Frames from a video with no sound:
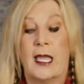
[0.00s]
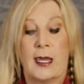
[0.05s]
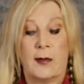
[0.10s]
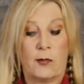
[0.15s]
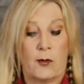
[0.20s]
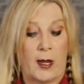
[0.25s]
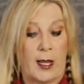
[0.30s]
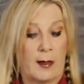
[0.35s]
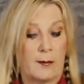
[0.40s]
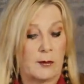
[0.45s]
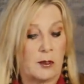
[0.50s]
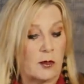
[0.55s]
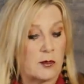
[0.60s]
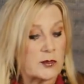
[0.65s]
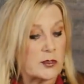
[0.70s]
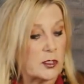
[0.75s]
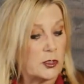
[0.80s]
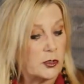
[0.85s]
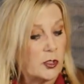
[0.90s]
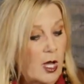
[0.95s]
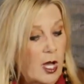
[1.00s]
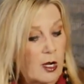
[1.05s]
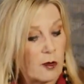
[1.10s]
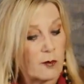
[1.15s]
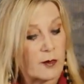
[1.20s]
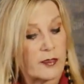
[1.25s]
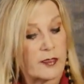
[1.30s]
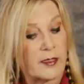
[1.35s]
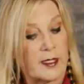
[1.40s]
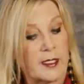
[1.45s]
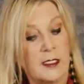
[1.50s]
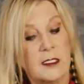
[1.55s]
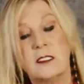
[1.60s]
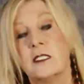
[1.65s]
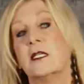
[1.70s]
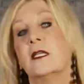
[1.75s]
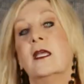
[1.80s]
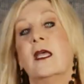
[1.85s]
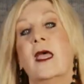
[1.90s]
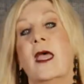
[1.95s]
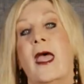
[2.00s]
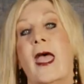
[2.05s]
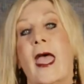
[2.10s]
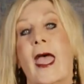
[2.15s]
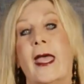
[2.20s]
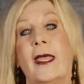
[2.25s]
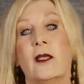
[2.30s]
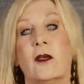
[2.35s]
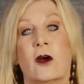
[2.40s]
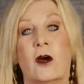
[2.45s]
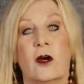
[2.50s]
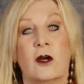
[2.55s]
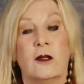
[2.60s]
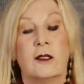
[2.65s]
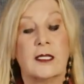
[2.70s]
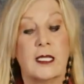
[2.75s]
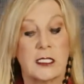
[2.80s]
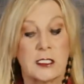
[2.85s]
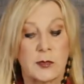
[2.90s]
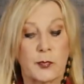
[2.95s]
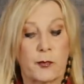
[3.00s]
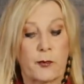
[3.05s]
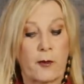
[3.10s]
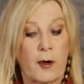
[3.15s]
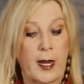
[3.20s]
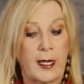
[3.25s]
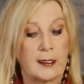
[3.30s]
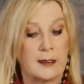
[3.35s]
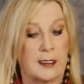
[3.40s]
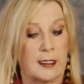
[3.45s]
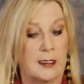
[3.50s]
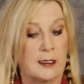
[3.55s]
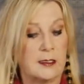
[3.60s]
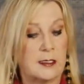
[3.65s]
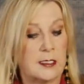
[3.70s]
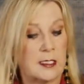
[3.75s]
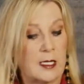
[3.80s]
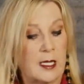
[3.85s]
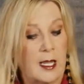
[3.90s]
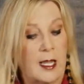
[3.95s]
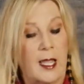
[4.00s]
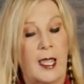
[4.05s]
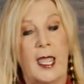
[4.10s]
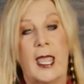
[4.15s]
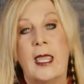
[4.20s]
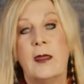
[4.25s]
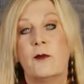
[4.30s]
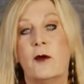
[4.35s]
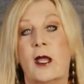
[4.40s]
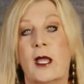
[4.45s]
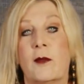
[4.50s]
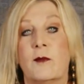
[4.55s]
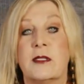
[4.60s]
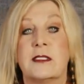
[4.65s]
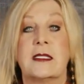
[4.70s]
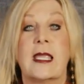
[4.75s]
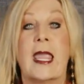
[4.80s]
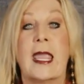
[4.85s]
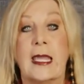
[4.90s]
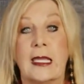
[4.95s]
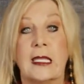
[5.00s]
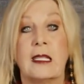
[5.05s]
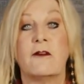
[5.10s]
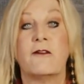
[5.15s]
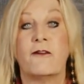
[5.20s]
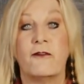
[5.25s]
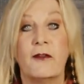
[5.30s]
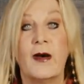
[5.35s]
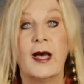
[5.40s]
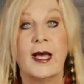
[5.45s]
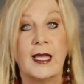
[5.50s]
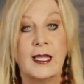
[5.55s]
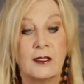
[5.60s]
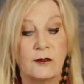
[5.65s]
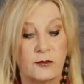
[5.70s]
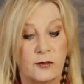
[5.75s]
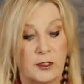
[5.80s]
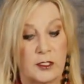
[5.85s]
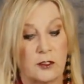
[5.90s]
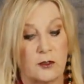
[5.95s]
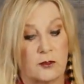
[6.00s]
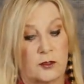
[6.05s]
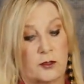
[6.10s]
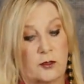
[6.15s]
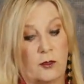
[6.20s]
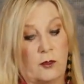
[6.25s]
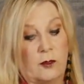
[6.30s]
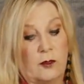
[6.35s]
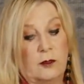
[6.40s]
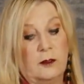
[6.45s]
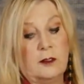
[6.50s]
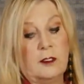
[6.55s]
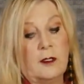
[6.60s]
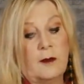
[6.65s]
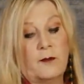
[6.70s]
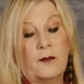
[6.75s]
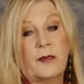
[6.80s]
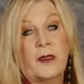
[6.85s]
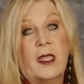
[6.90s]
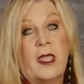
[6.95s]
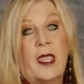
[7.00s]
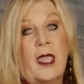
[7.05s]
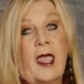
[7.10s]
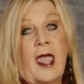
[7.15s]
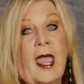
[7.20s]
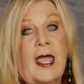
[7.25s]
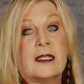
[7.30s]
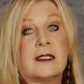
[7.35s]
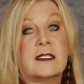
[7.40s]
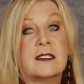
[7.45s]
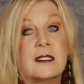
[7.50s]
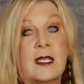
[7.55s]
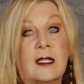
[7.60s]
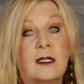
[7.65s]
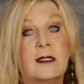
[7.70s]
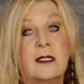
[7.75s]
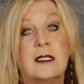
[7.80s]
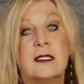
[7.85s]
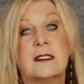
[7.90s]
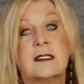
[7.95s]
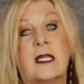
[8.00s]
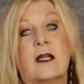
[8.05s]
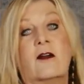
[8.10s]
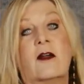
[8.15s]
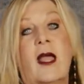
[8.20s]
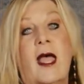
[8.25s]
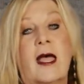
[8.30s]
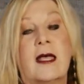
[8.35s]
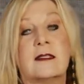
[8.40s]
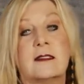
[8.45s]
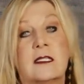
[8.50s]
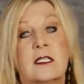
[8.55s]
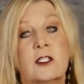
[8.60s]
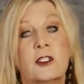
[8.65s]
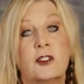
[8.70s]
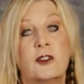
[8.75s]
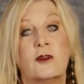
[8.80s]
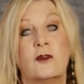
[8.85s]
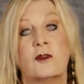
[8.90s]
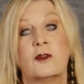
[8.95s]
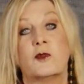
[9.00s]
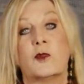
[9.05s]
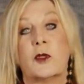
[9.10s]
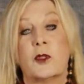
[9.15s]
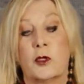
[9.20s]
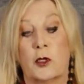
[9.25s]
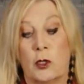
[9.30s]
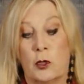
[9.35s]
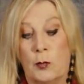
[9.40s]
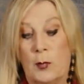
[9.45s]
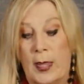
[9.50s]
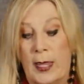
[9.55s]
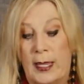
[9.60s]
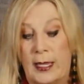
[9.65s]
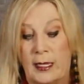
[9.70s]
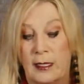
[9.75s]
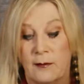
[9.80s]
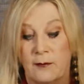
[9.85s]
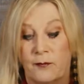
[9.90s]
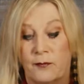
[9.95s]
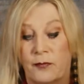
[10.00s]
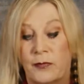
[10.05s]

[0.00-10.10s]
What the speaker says: Abraham goes along with it. Hagar gets pregnant. Abraham is 85 years old, and suddenly Sarah has issues with her maid.